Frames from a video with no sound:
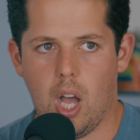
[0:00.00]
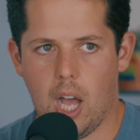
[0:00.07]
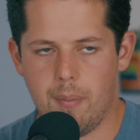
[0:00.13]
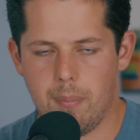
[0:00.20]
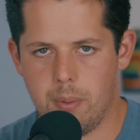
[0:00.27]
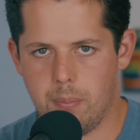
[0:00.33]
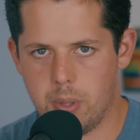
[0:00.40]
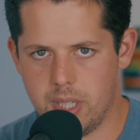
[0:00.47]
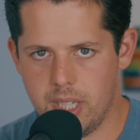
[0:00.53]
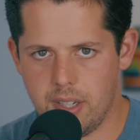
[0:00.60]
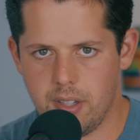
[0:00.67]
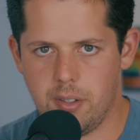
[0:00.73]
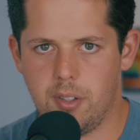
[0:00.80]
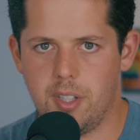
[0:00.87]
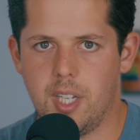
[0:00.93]
I've been
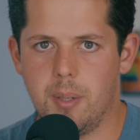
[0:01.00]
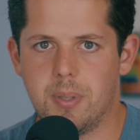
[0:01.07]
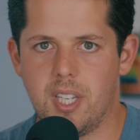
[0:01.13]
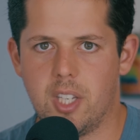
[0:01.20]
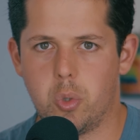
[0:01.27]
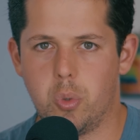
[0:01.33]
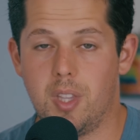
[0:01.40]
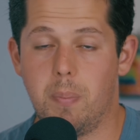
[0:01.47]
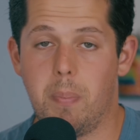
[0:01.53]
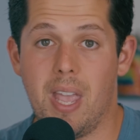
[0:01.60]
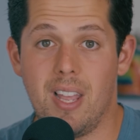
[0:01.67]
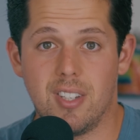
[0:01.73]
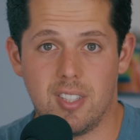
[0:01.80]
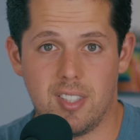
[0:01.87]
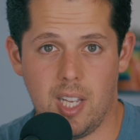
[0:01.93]
particularly obsessed with the
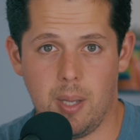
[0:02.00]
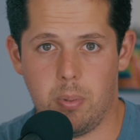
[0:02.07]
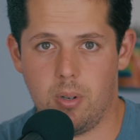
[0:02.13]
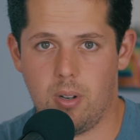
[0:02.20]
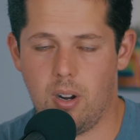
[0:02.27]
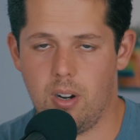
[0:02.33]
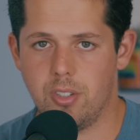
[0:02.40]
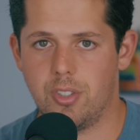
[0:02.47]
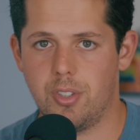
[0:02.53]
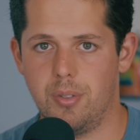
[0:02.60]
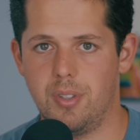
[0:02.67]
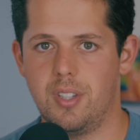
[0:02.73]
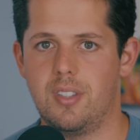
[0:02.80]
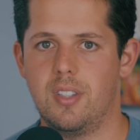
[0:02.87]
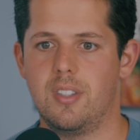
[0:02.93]
paint to sample cars. So
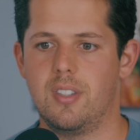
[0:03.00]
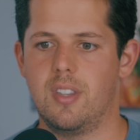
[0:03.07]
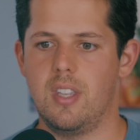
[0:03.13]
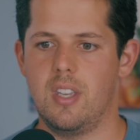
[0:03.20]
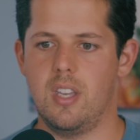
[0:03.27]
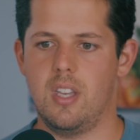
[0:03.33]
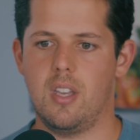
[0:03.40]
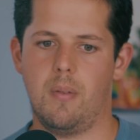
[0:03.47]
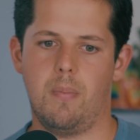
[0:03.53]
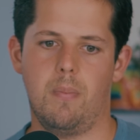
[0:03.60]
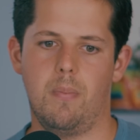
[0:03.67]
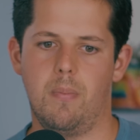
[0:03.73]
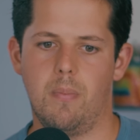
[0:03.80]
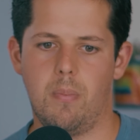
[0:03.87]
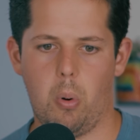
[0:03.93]
this is the
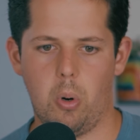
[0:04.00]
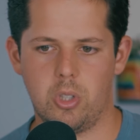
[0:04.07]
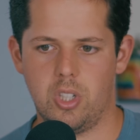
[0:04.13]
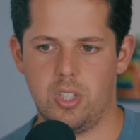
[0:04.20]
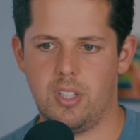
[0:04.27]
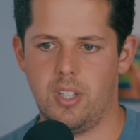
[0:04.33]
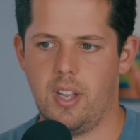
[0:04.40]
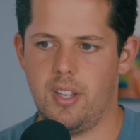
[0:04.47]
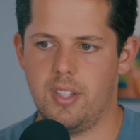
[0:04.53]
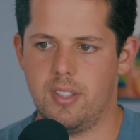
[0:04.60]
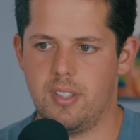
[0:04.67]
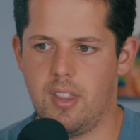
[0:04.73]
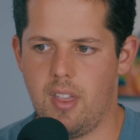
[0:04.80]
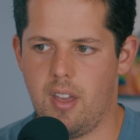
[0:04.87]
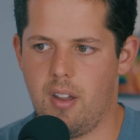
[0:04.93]
Porsche
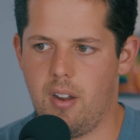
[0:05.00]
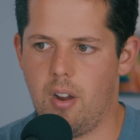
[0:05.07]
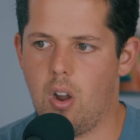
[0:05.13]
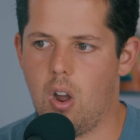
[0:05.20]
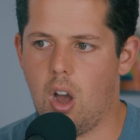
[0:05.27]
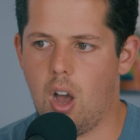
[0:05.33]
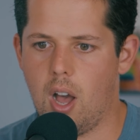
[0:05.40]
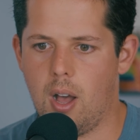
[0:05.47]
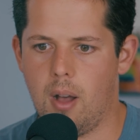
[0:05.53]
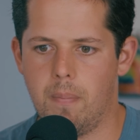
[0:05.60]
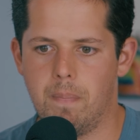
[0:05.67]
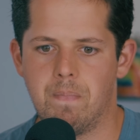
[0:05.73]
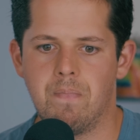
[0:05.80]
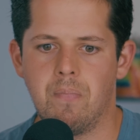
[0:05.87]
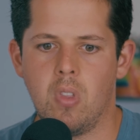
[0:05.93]
does their,
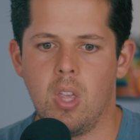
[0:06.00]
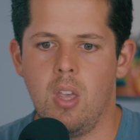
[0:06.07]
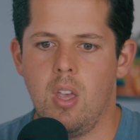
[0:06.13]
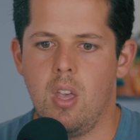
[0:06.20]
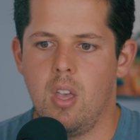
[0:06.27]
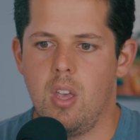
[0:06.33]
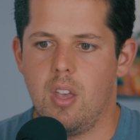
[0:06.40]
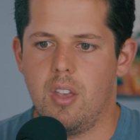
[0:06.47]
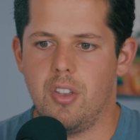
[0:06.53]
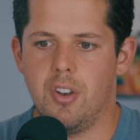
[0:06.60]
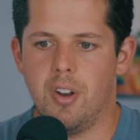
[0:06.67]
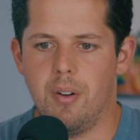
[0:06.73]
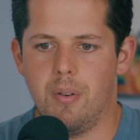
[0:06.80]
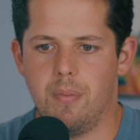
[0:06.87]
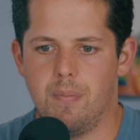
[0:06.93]
um, you
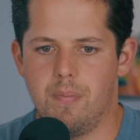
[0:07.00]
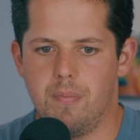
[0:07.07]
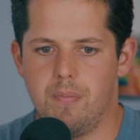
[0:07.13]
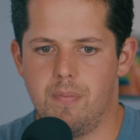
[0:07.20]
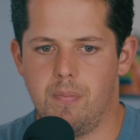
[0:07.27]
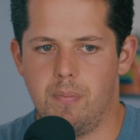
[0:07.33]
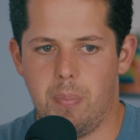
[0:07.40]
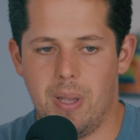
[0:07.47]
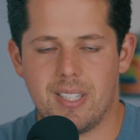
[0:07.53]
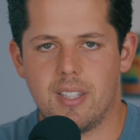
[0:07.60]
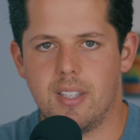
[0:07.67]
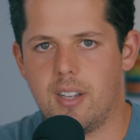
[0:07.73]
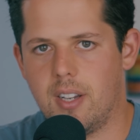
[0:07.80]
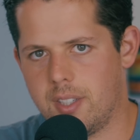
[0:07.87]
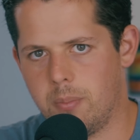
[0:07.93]
know,
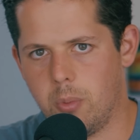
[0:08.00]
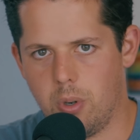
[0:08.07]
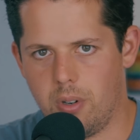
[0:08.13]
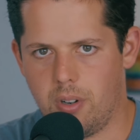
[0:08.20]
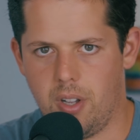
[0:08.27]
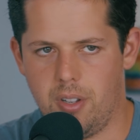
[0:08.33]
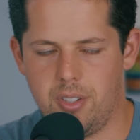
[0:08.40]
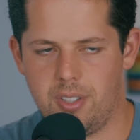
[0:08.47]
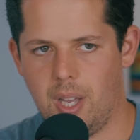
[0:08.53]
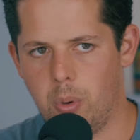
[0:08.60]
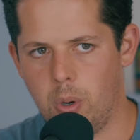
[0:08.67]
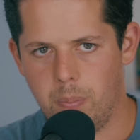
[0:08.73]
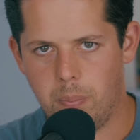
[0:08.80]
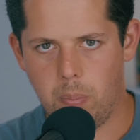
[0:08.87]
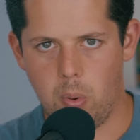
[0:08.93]
basically custom order colors. I
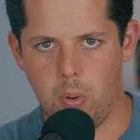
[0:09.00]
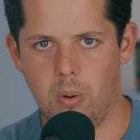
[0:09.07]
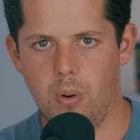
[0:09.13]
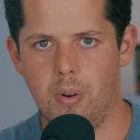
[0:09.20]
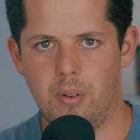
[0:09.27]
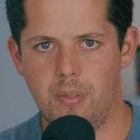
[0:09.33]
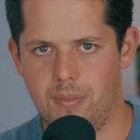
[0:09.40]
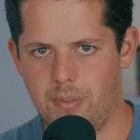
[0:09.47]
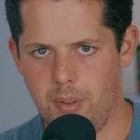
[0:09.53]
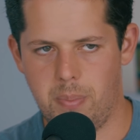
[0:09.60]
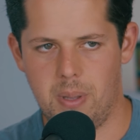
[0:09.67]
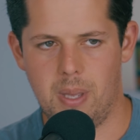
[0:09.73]
won't bore the